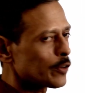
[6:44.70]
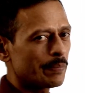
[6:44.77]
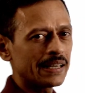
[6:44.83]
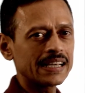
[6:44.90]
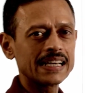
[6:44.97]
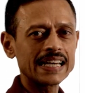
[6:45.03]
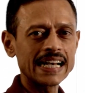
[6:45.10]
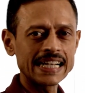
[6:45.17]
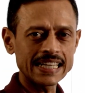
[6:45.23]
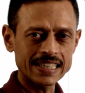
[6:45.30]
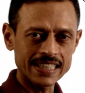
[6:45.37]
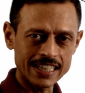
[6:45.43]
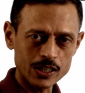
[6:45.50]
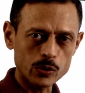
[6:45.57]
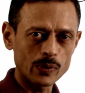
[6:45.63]
should be greater
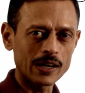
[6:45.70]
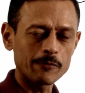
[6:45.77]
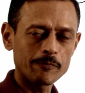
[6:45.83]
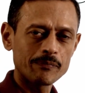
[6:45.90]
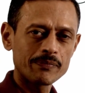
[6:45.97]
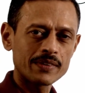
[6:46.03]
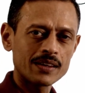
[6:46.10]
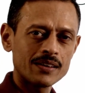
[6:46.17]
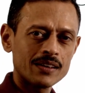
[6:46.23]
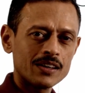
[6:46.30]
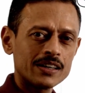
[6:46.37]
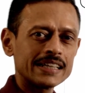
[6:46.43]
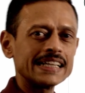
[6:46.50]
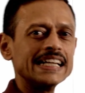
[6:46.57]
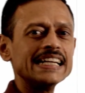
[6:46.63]
than 12.
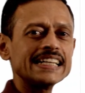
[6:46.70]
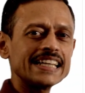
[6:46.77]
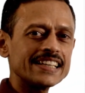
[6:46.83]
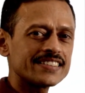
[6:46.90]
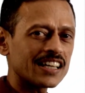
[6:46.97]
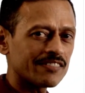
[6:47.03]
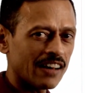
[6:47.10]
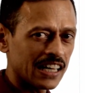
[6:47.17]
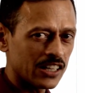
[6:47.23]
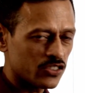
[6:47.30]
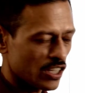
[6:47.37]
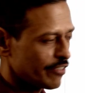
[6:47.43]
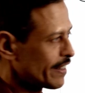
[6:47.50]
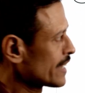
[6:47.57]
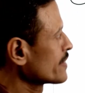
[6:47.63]
Integer
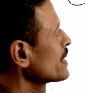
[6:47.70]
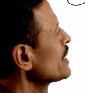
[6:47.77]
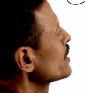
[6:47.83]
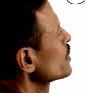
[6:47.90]
values of x.